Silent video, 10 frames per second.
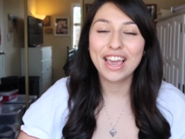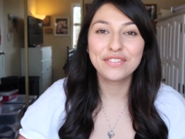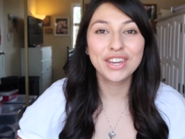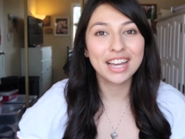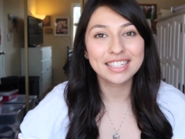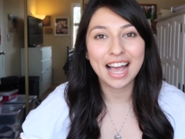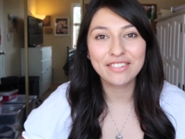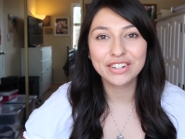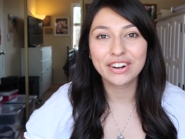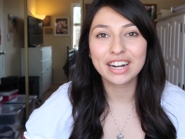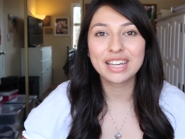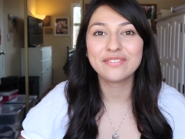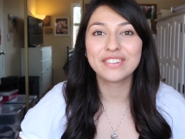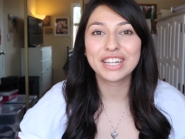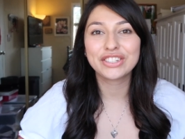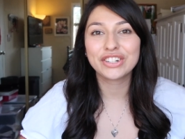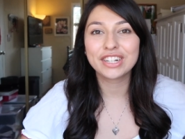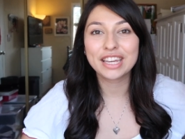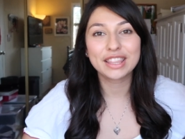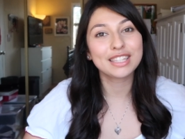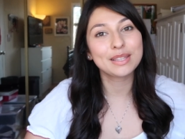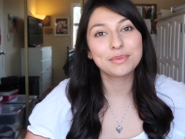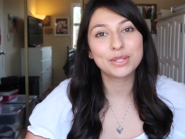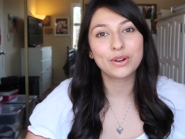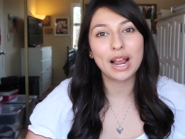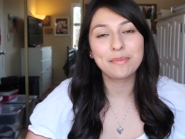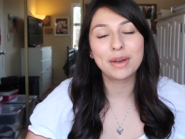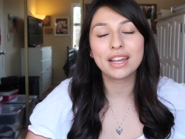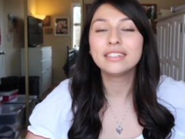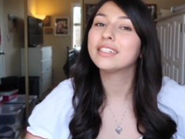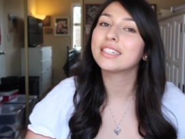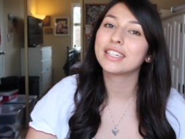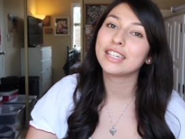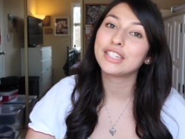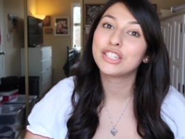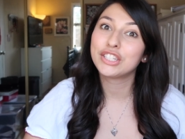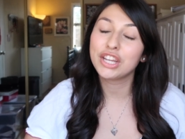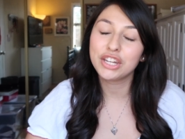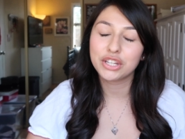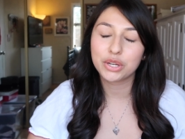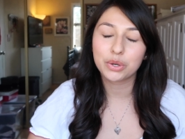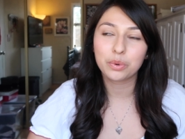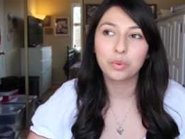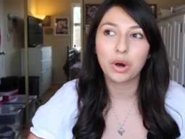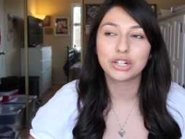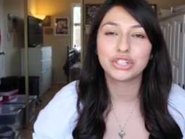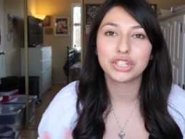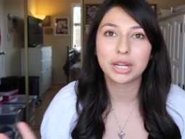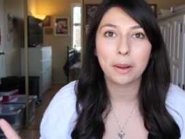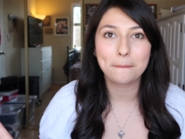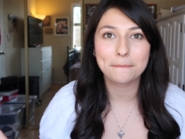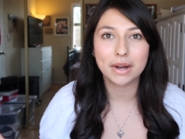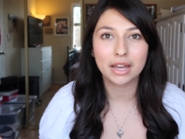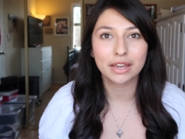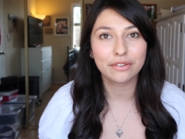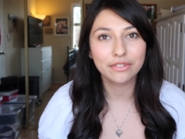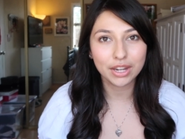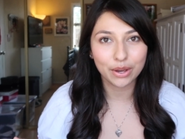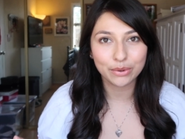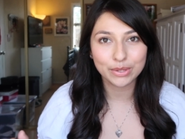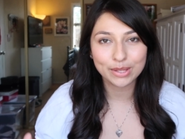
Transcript: If you guys haven't already, make sure to hit the subscribe button to continue watching my videos.